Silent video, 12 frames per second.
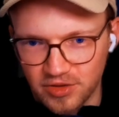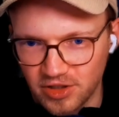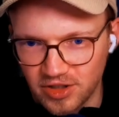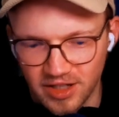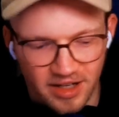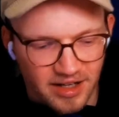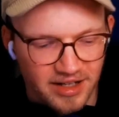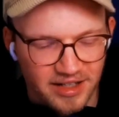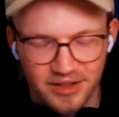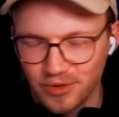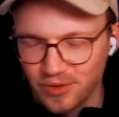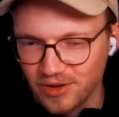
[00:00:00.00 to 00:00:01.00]
client
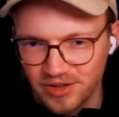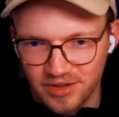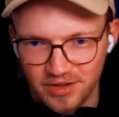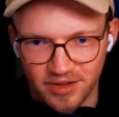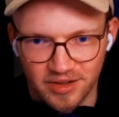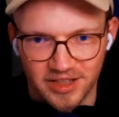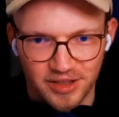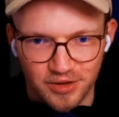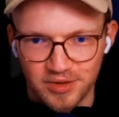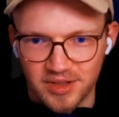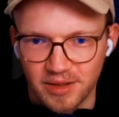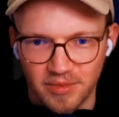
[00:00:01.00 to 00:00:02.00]
or like
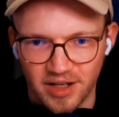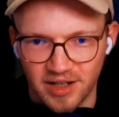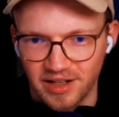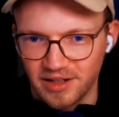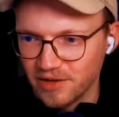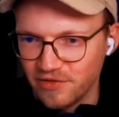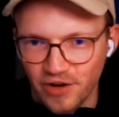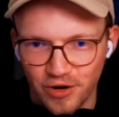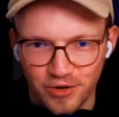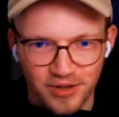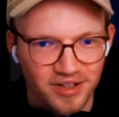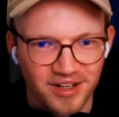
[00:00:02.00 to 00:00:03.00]
using my
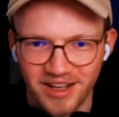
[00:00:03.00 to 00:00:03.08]
phone,